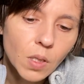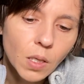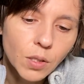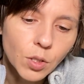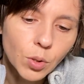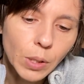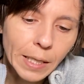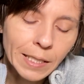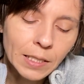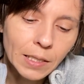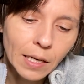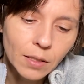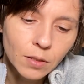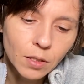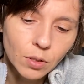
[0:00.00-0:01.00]
You kind of
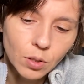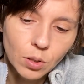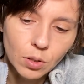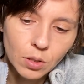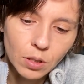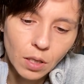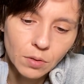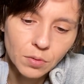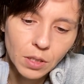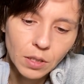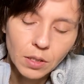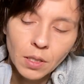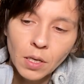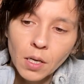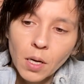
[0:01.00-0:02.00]
held it to yourself
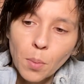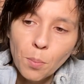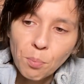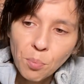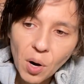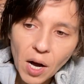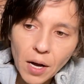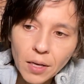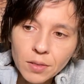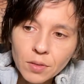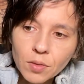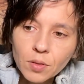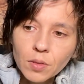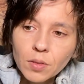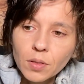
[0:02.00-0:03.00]
here, but
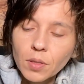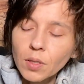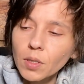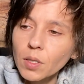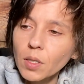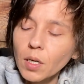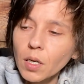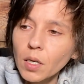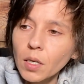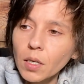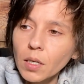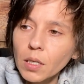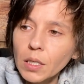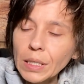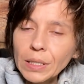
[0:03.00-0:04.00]

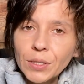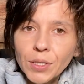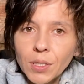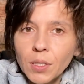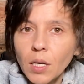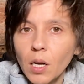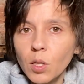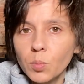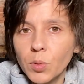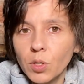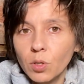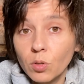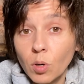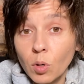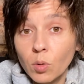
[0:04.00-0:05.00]
it did help you
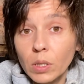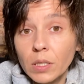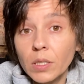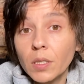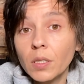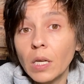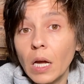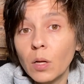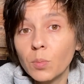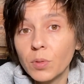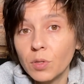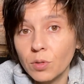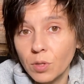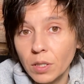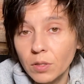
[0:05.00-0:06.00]
grow. It did help you
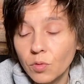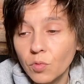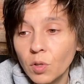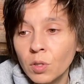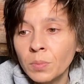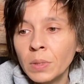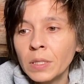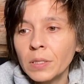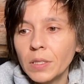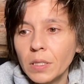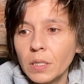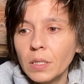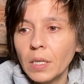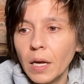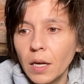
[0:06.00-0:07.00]
transform. It
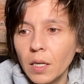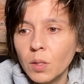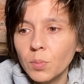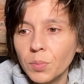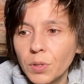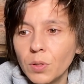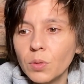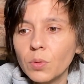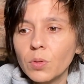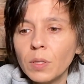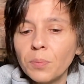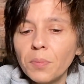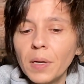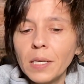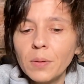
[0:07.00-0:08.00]
did help you
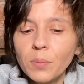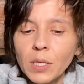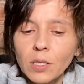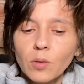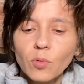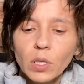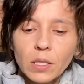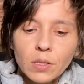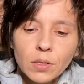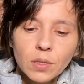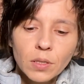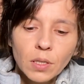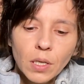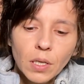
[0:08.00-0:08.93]
in many, many ways.